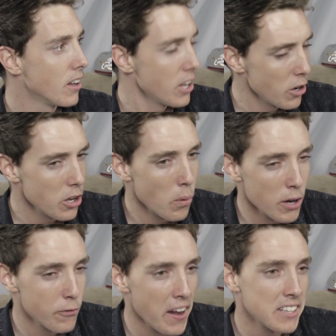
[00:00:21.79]
You
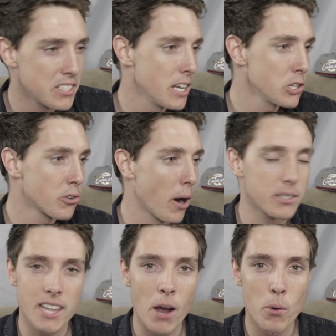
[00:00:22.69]
want a fancy intro?
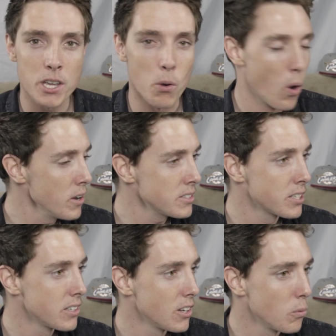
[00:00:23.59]
Is that what you
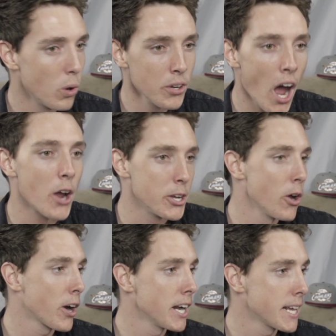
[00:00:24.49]
want? Well, no. You're
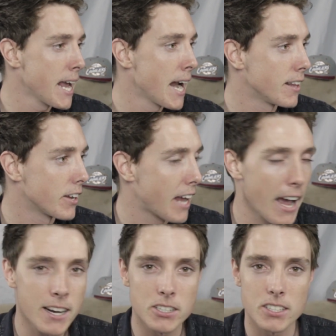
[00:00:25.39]
not going to get it,
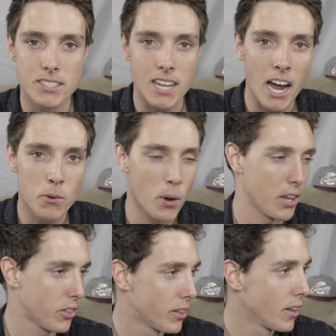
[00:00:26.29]
okay? Because it's done with.